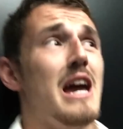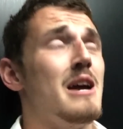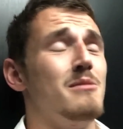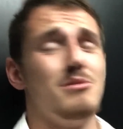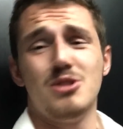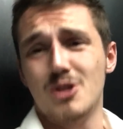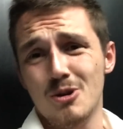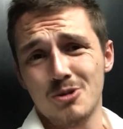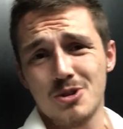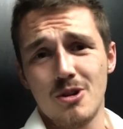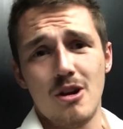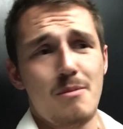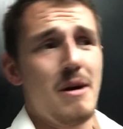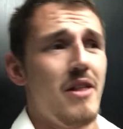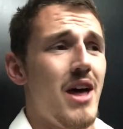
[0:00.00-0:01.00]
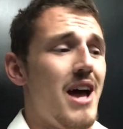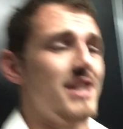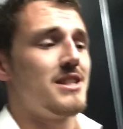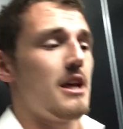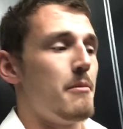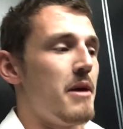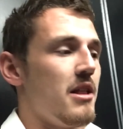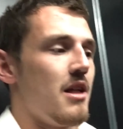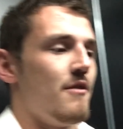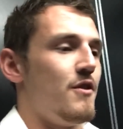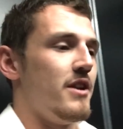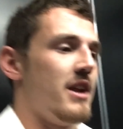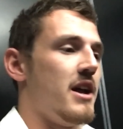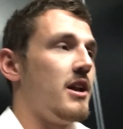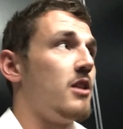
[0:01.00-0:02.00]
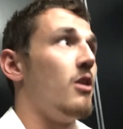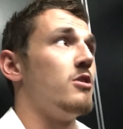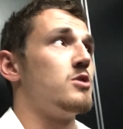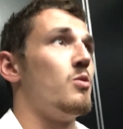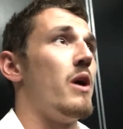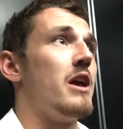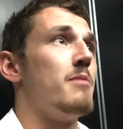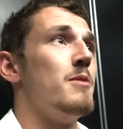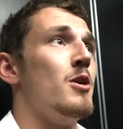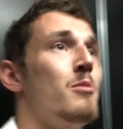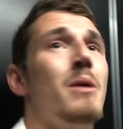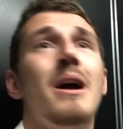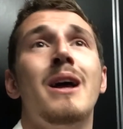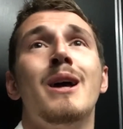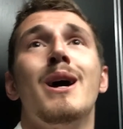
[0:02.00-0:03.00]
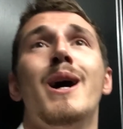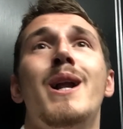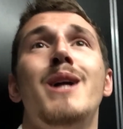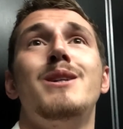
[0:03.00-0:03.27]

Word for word: I am so sorry about that. I set my alarm for nine o'clock to wake me up, and I